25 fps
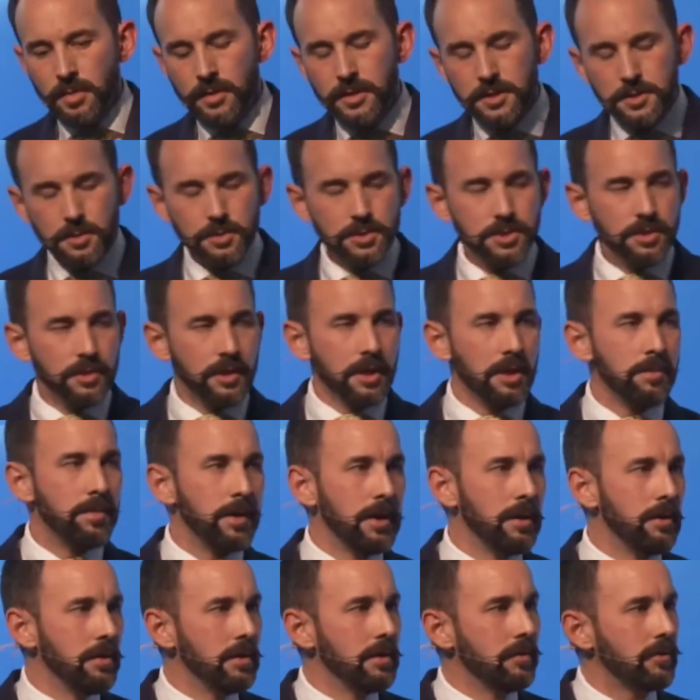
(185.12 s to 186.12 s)
But this was during a
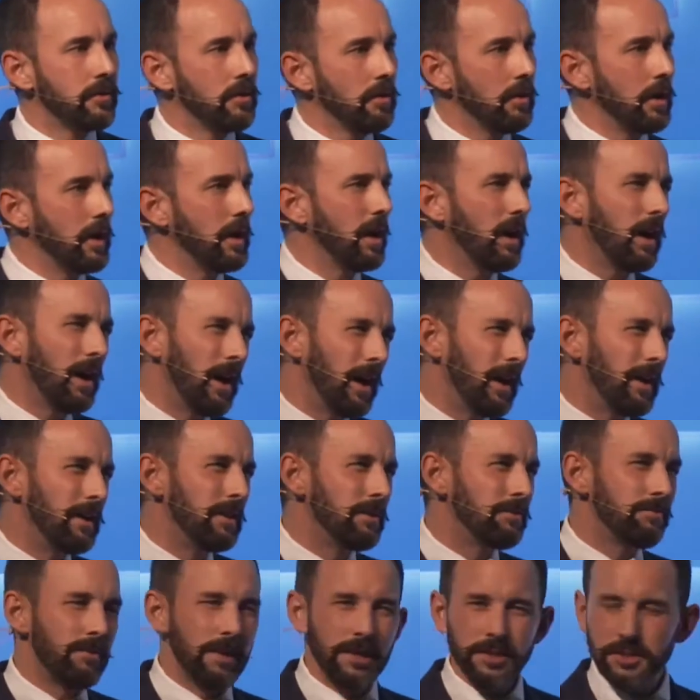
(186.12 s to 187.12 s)
period of quite
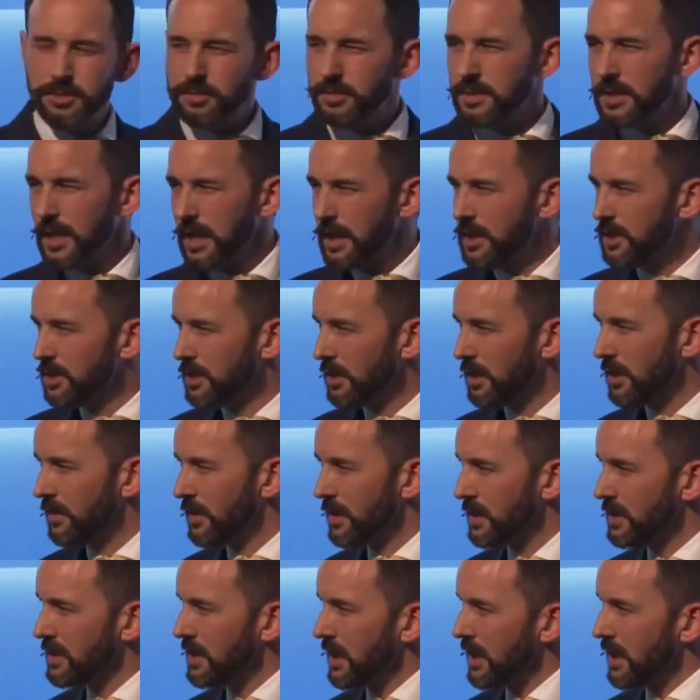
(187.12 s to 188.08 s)
heightened racial tension in the